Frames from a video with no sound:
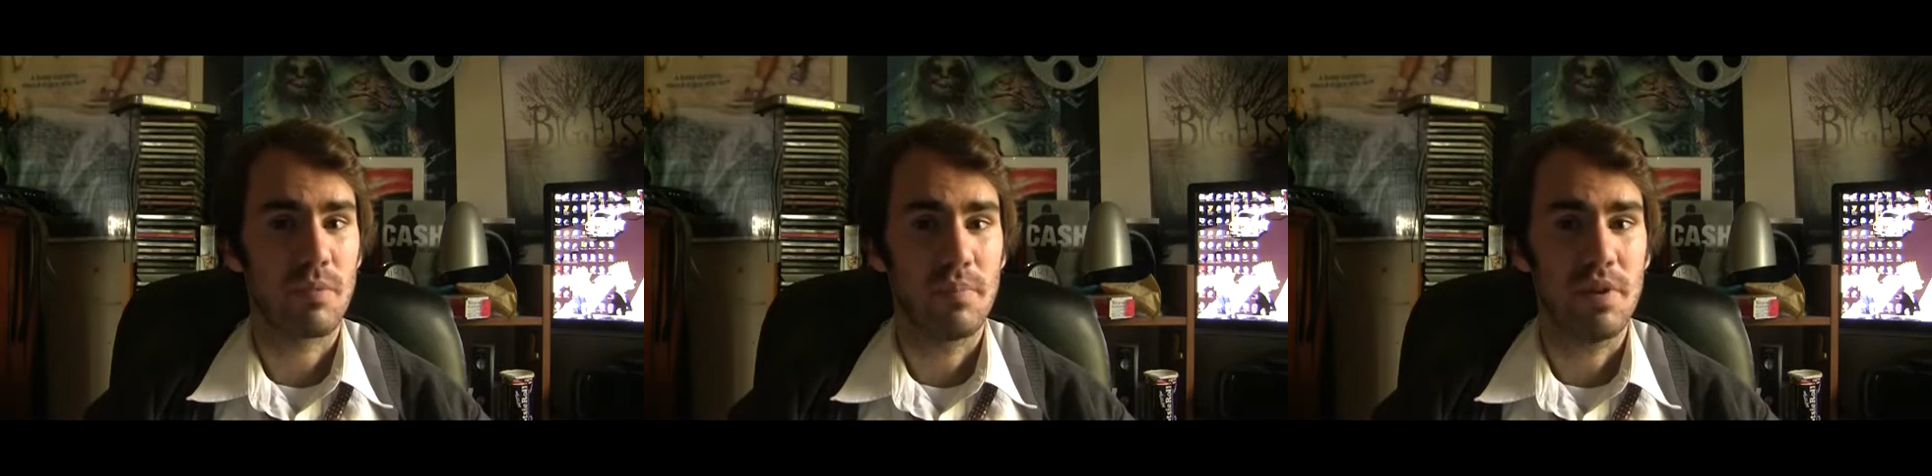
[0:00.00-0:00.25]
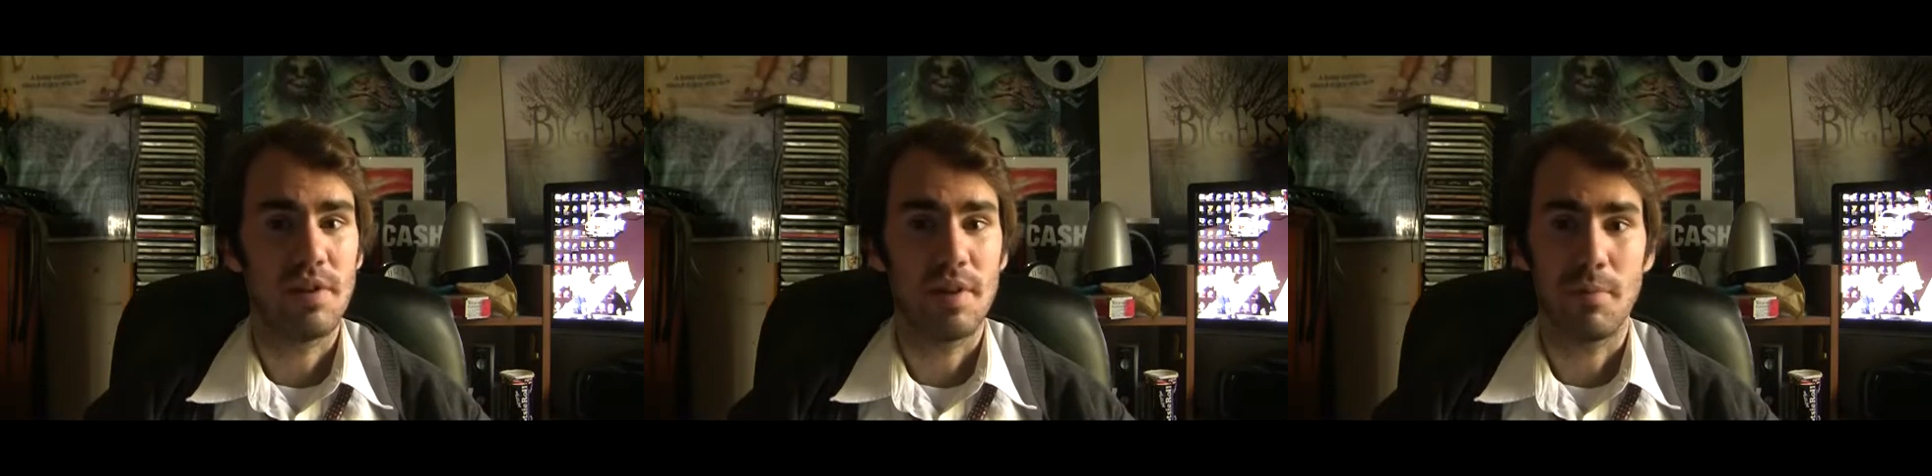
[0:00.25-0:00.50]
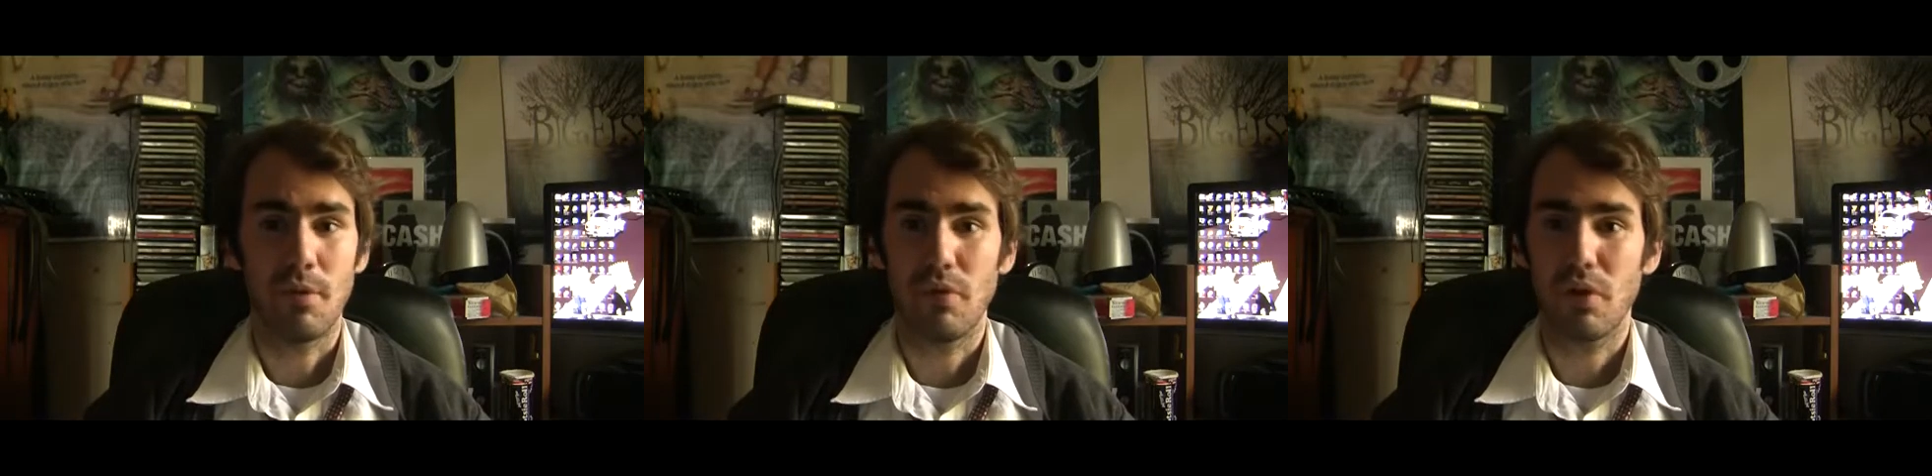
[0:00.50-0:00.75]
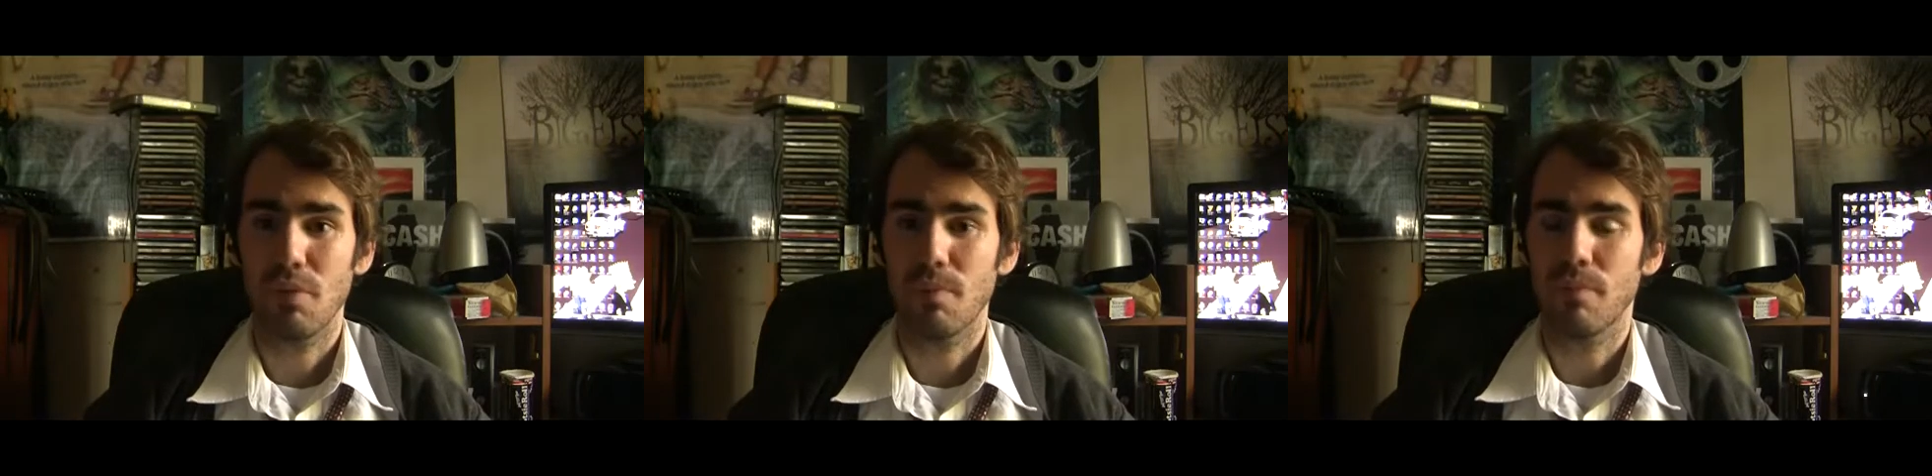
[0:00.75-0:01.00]
from Disney
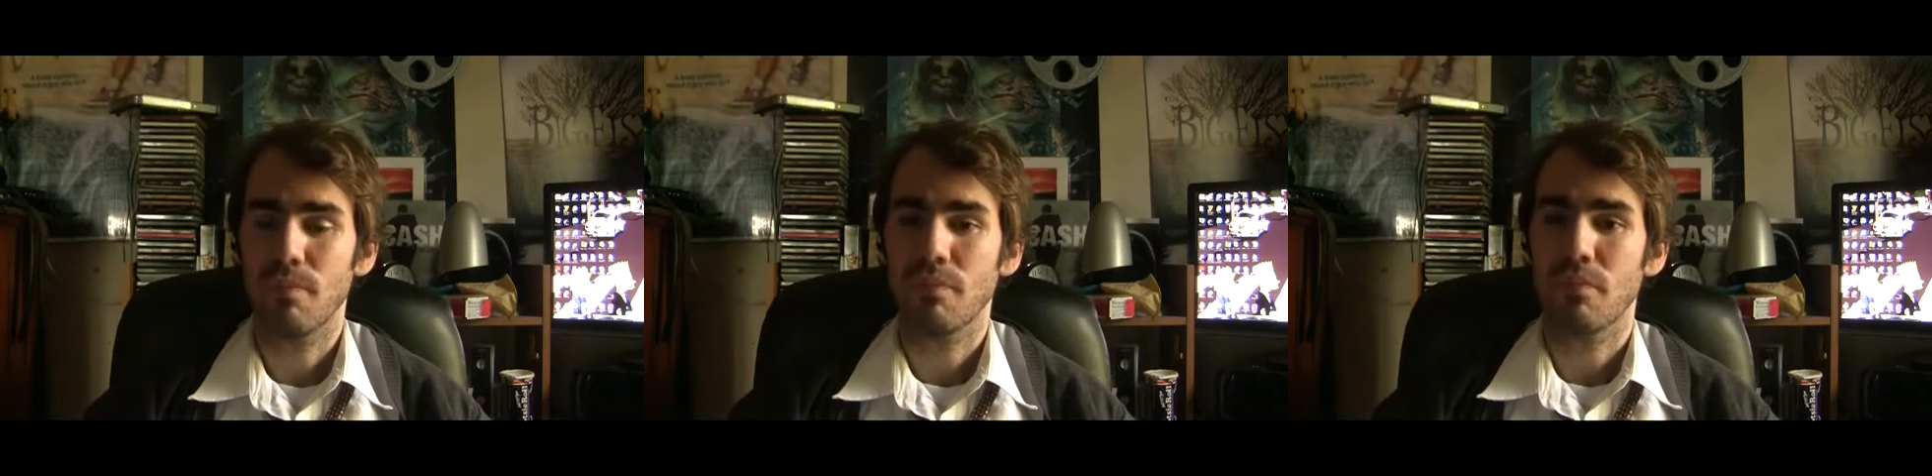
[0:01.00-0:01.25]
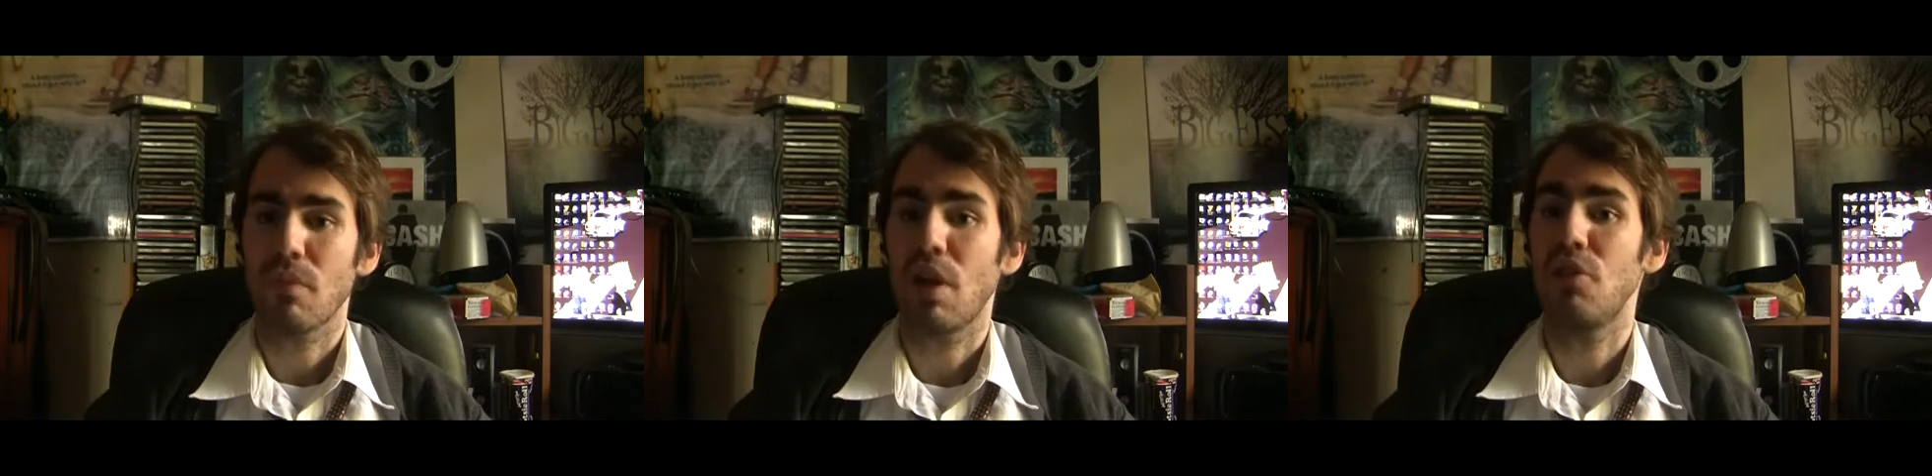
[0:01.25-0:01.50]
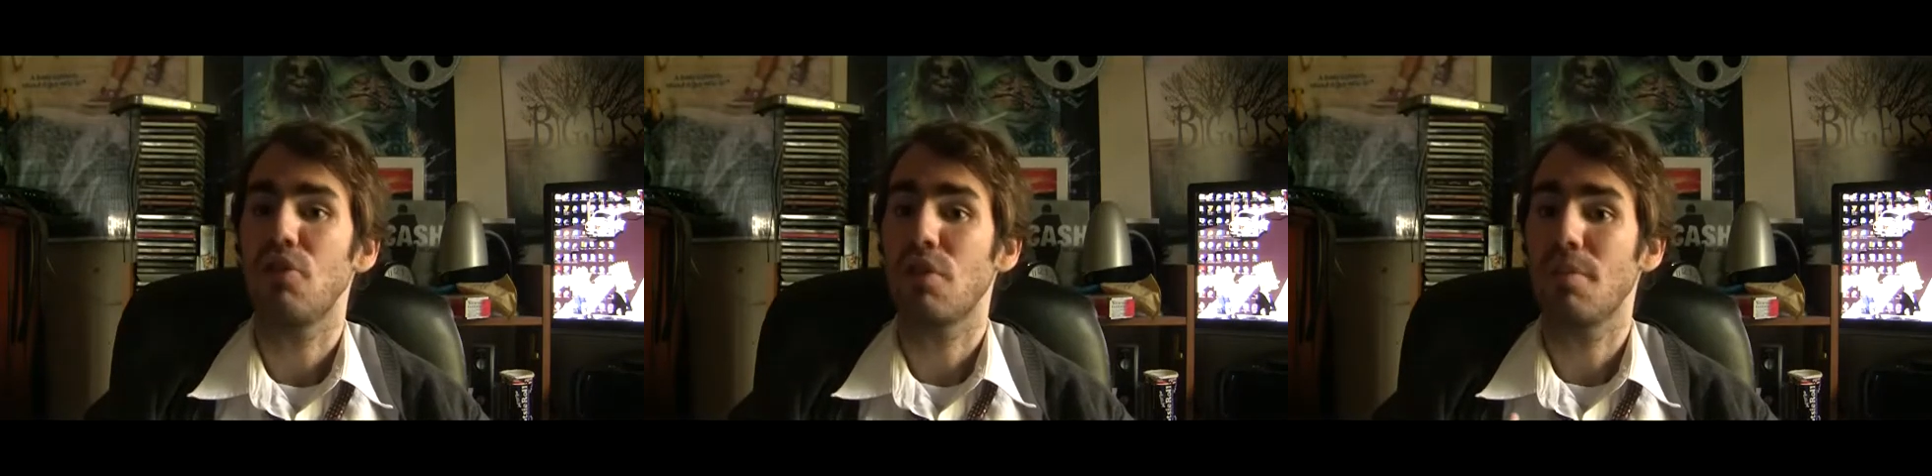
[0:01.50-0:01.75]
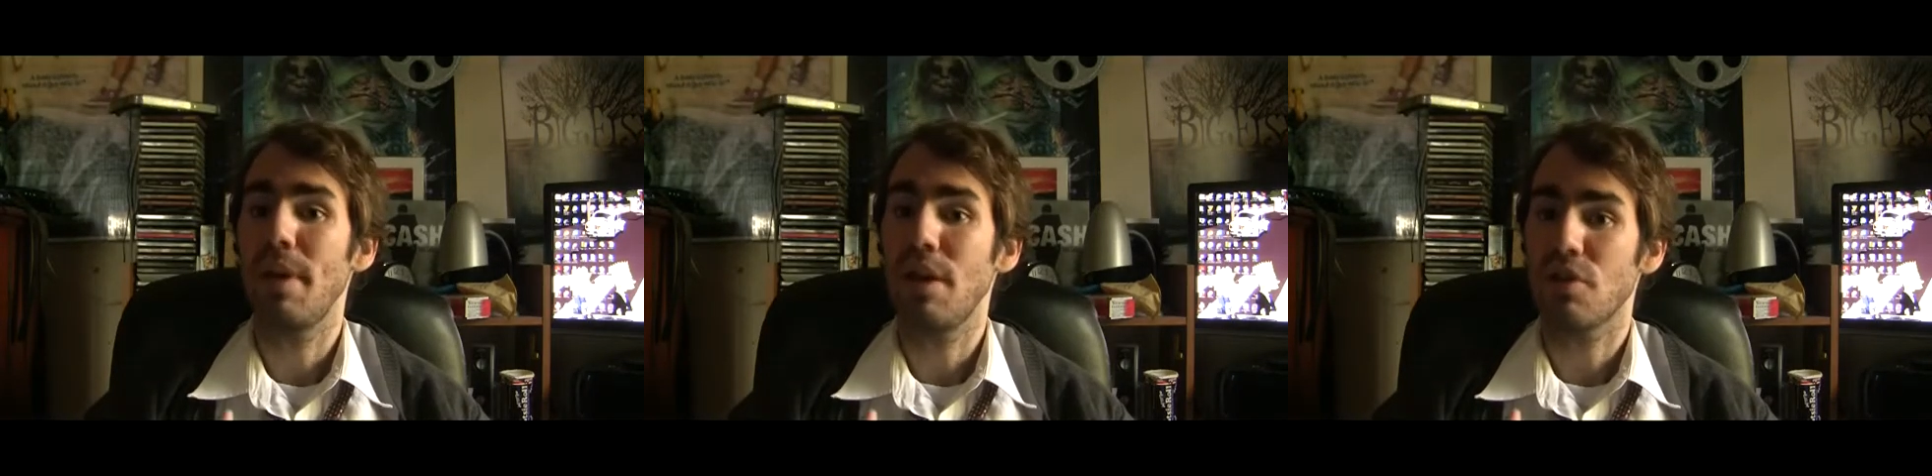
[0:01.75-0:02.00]
movies. As you
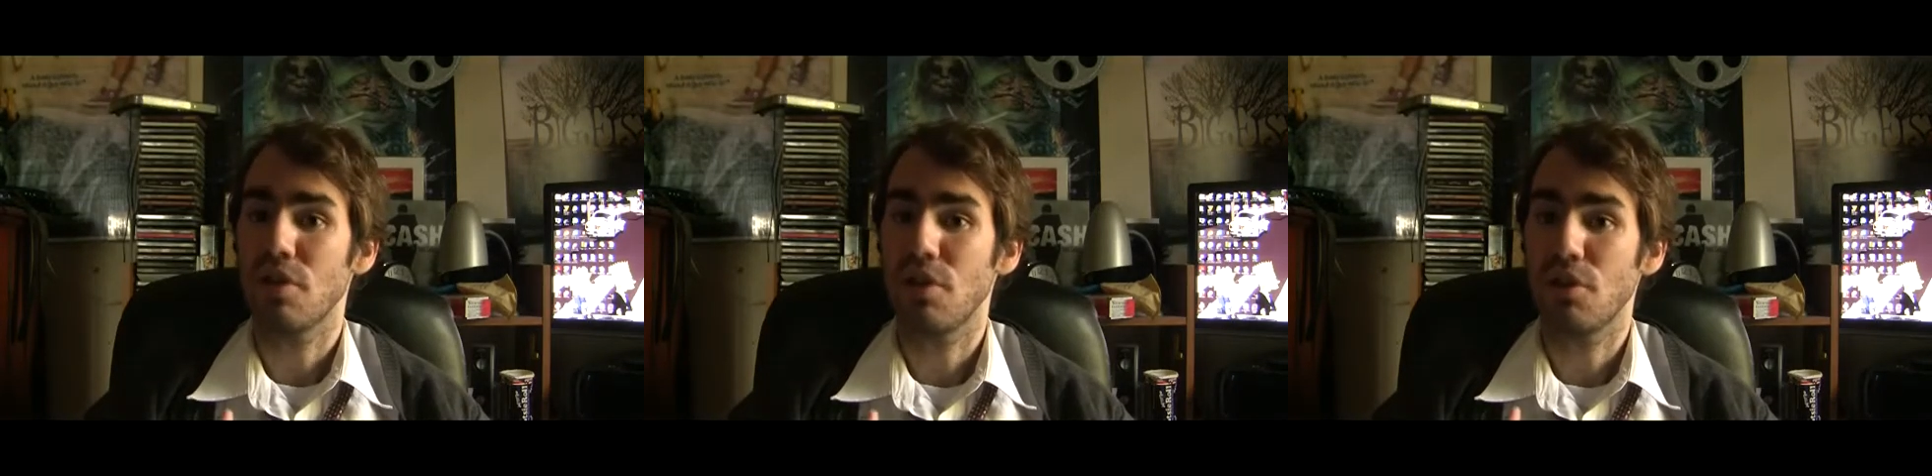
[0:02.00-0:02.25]
can imagine,